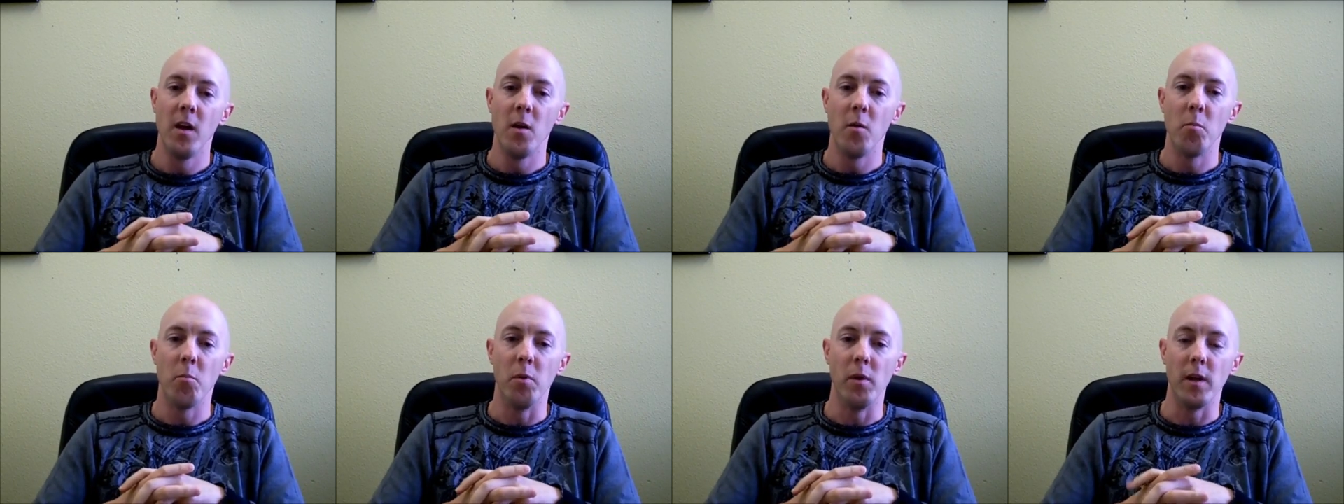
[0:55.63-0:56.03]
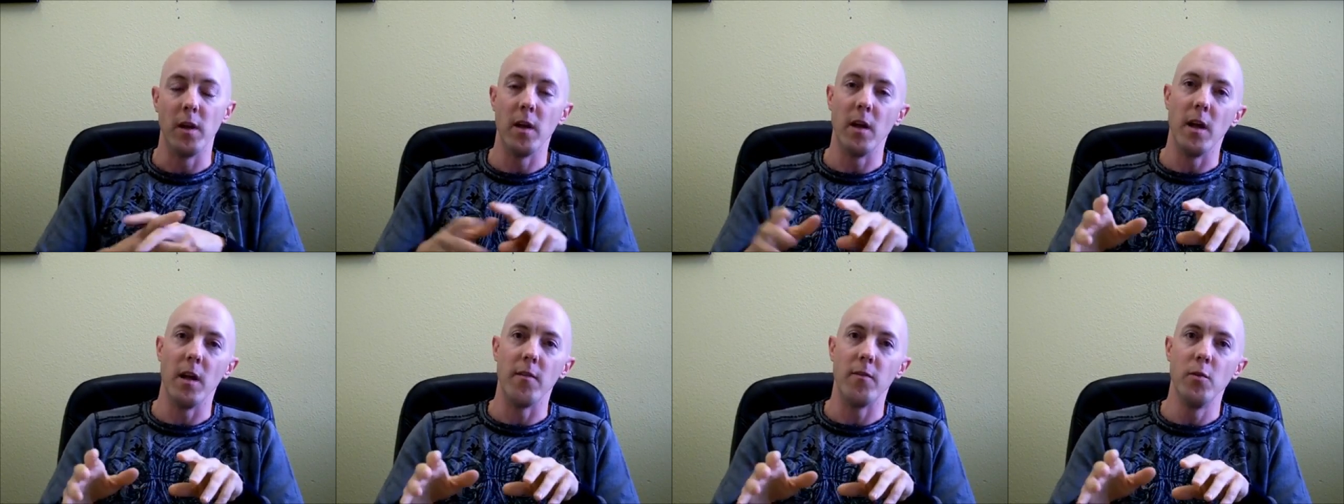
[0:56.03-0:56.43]
But
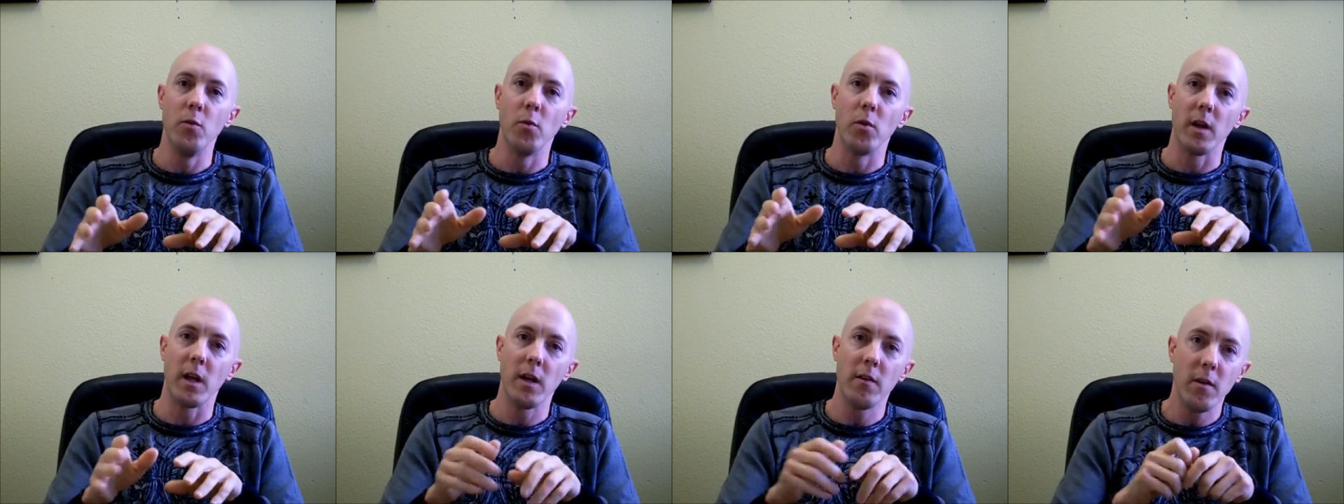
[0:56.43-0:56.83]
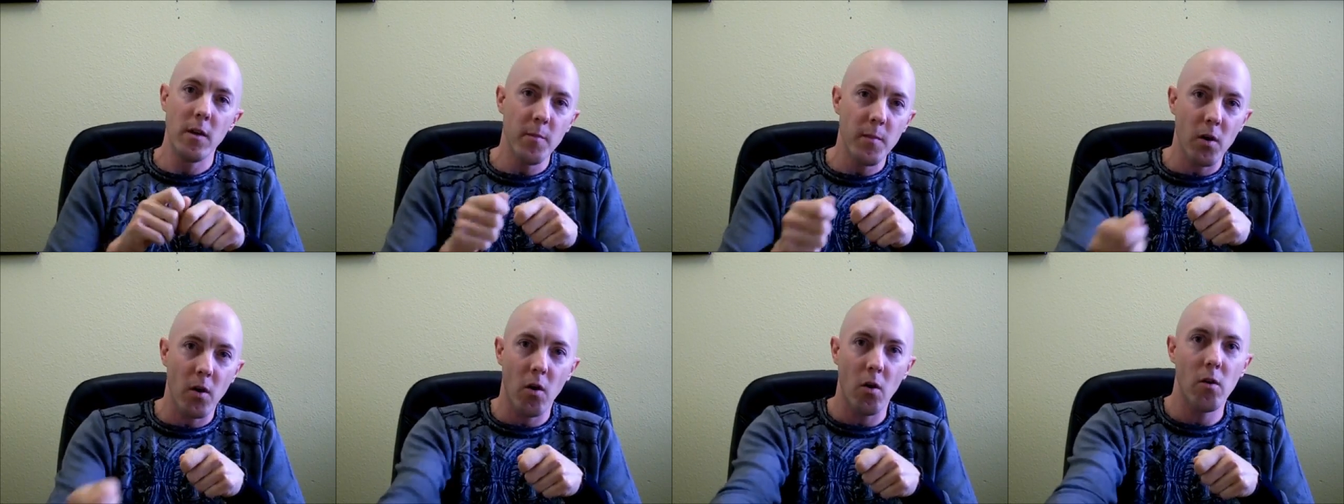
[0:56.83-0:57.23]
if you were to give him
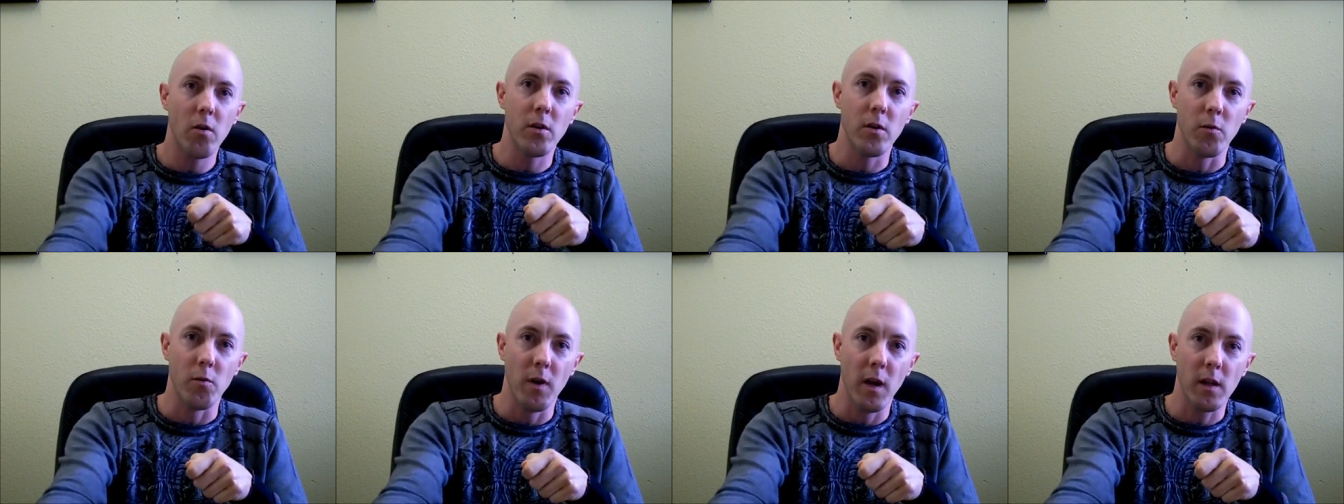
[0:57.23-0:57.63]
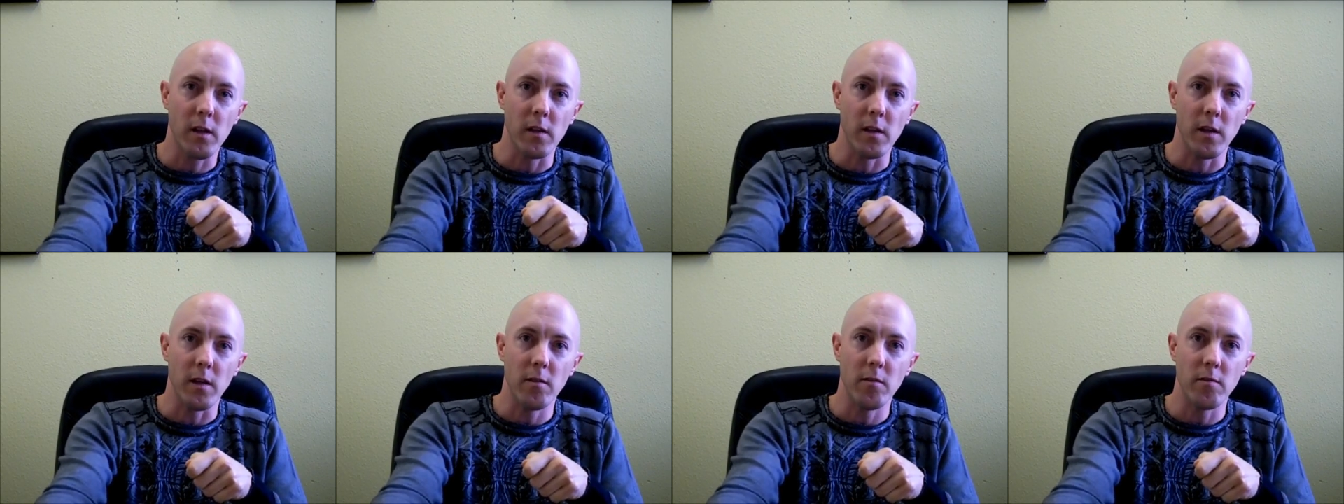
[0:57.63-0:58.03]
a card directly,